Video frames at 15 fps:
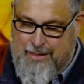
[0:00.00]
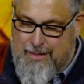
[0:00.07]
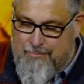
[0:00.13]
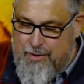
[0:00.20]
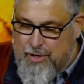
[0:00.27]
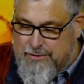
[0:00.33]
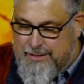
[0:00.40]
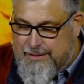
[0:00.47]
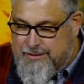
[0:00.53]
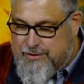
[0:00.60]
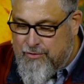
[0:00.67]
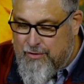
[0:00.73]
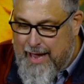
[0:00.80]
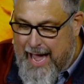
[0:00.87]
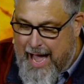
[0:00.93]
The music's
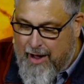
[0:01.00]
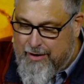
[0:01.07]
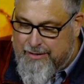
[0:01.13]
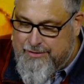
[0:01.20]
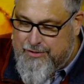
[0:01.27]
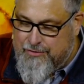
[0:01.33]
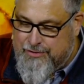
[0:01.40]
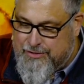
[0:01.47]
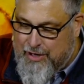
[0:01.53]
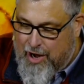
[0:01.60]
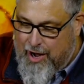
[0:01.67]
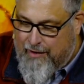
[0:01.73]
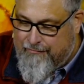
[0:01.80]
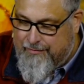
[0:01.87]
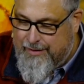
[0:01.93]
too loud, it's too
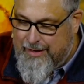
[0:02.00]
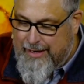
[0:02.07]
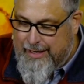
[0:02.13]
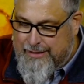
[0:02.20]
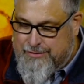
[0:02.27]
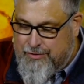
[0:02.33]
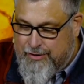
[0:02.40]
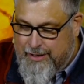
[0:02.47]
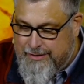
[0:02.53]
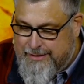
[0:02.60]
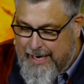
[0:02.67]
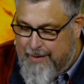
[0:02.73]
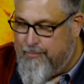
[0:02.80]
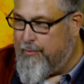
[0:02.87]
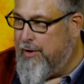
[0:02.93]
soft, it's too
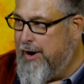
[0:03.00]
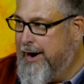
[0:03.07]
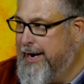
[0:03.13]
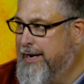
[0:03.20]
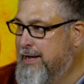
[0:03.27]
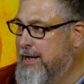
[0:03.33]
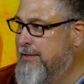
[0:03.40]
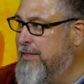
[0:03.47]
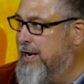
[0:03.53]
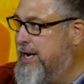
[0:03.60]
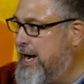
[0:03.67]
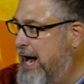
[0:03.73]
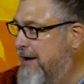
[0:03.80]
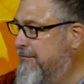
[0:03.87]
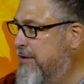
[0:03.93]
contemporary. The
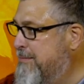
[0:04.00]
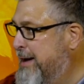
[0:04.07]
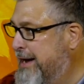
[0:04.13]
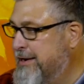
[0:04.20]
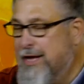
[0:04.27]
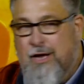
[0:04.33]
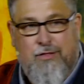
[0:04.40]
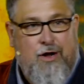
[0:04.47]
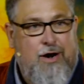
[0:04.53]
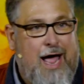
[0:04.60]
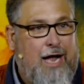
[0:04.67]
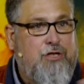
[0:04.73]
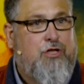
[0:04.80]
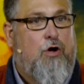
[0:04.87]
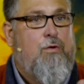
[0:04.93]
government, they're
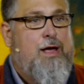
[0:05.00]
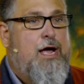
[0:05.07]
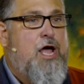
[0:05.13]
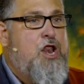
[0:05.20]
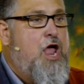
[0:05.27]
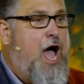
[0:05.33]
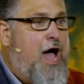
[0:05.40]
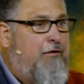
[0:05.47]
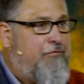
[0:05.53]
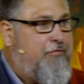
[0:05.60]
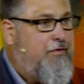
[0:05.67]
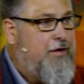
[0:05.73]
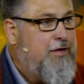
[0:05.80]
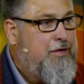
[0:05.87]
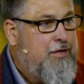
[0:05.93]
not doing enough.
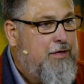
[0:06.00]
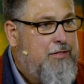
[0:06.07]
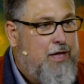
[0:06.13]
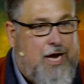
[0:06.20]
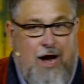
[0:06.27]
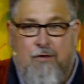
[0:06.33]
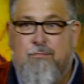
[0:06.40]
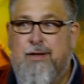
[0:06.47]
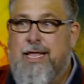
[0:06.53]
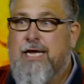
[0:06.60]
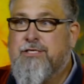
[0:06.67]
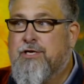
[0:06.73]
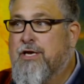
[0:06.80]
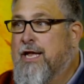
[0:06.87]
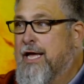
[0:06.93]
The government,
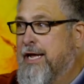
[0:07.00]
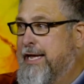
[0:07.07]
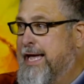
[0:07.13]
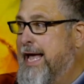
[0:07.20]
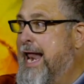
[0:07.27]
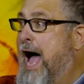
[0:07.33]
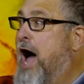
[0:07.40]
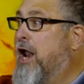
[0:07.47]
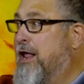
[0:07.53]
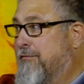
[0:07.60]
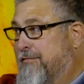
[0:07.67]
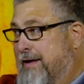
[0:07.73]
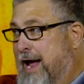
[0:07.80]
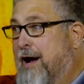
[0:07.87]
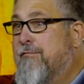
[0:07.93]
they should get out
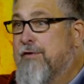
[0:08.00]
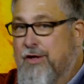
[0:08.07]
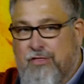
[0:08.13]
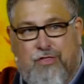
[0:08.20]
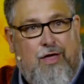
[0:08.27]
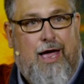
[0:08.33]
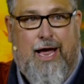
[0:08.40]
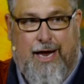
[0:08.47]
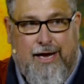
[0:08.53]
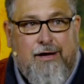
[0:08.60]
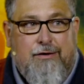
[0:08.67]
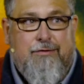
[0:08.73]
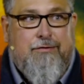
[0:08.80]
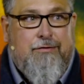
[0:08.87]
of everything.